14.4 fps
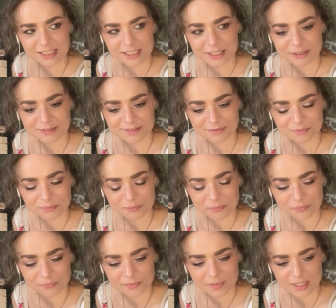
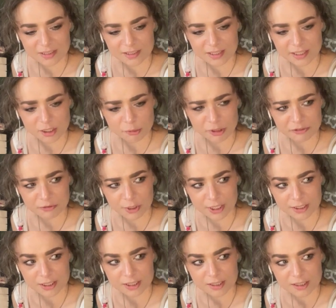I did a little bit of
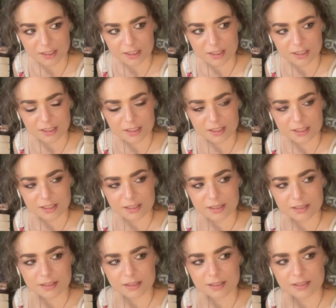work,
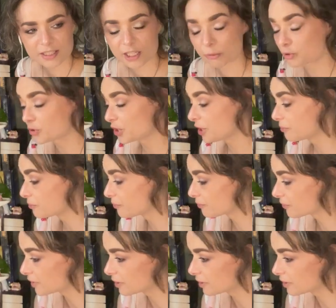set up stream,